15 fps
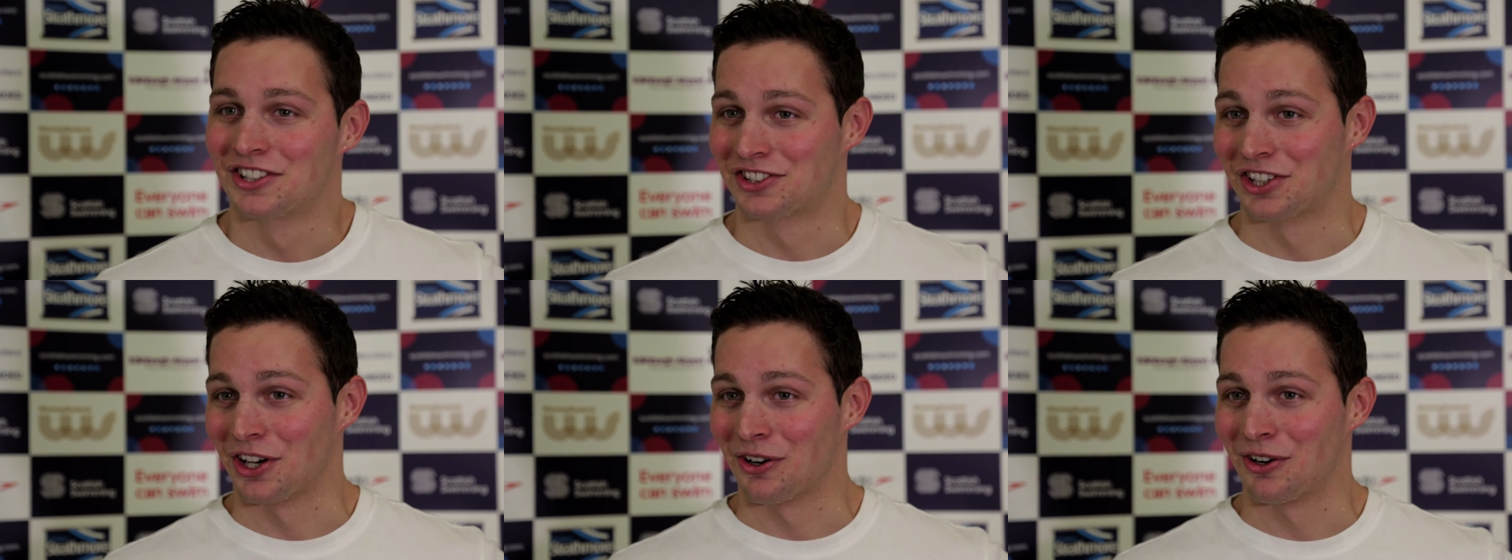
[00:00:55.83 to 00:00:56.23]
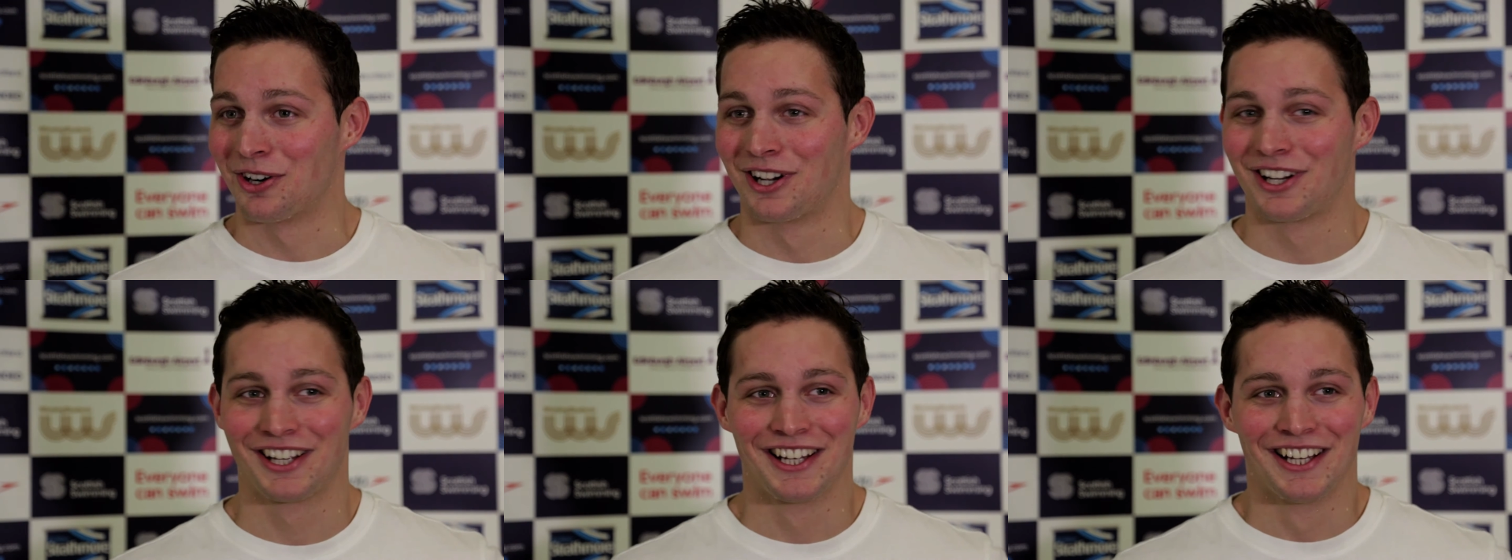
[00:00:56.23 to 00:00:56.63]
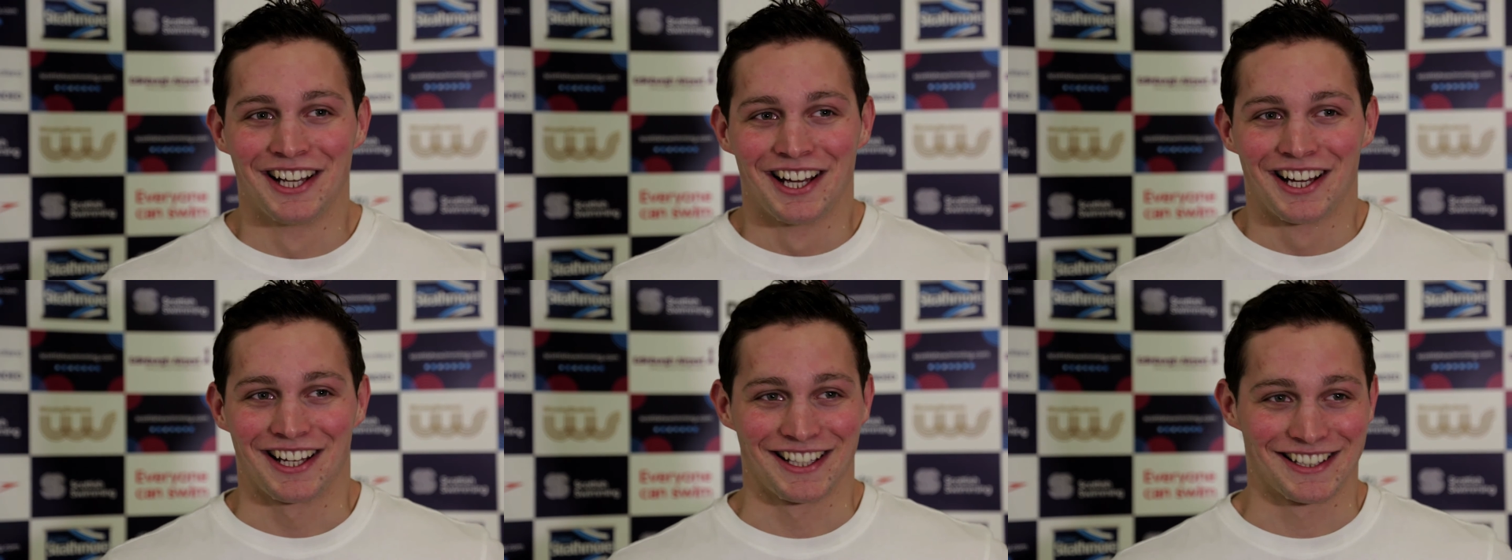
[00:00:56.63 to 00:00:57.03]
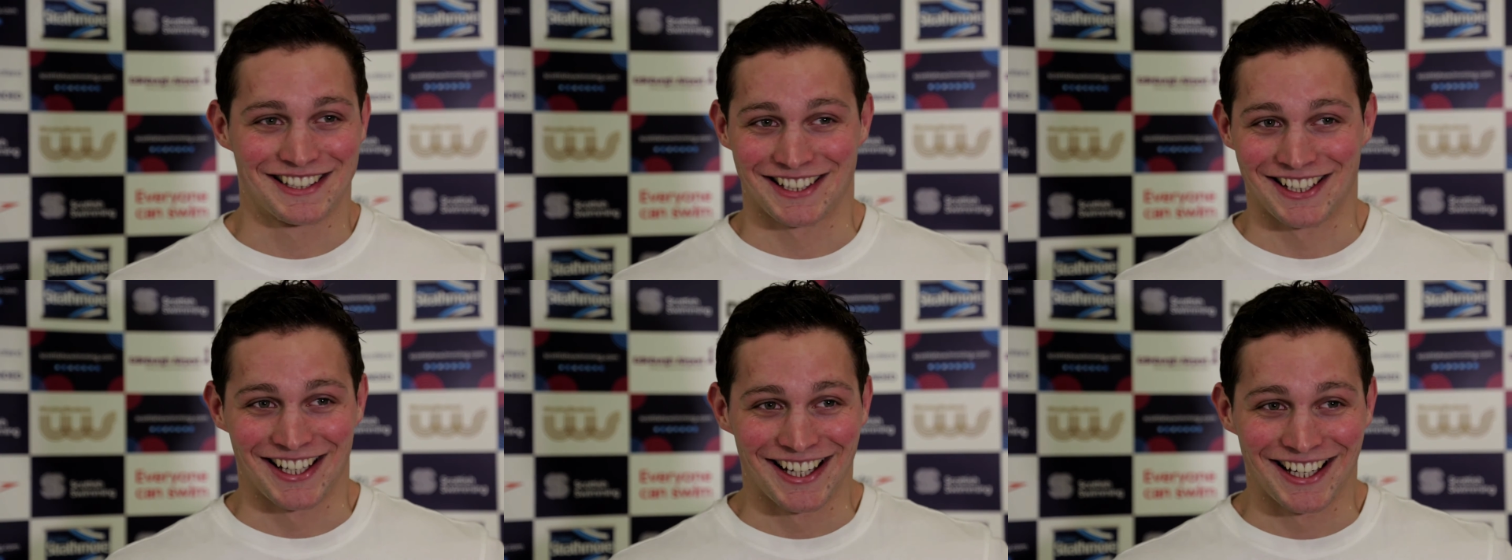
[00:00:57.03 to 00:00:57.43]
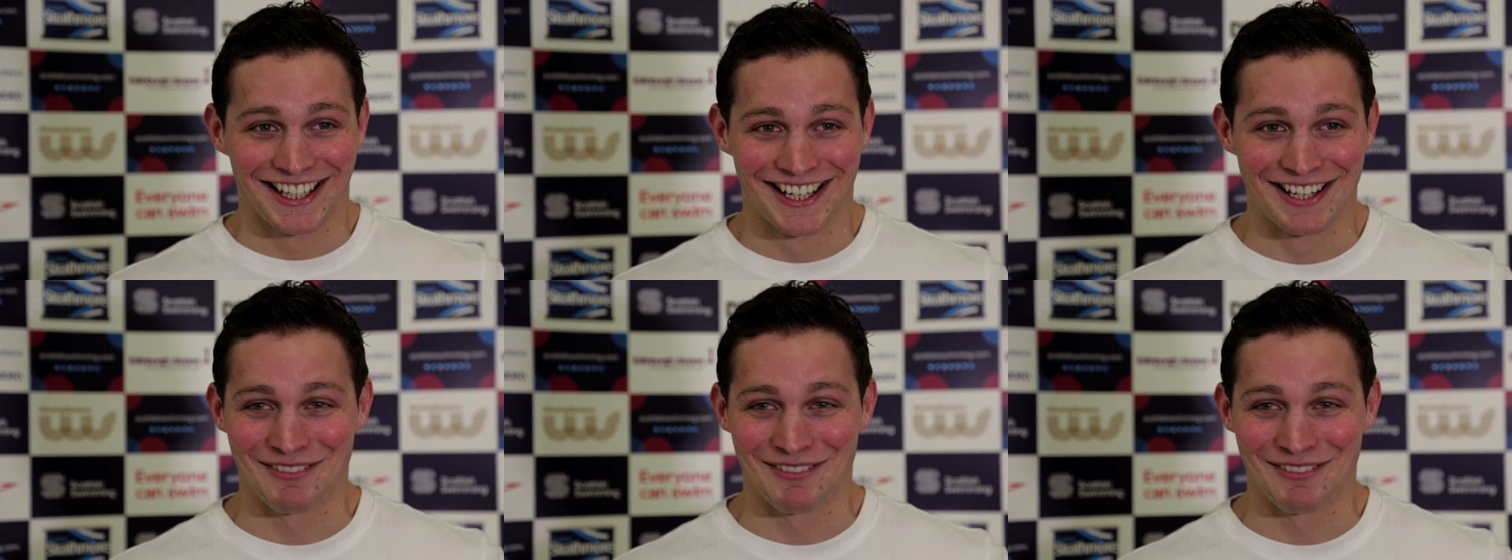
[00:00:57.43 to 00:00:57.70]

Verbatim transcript: So it's uh,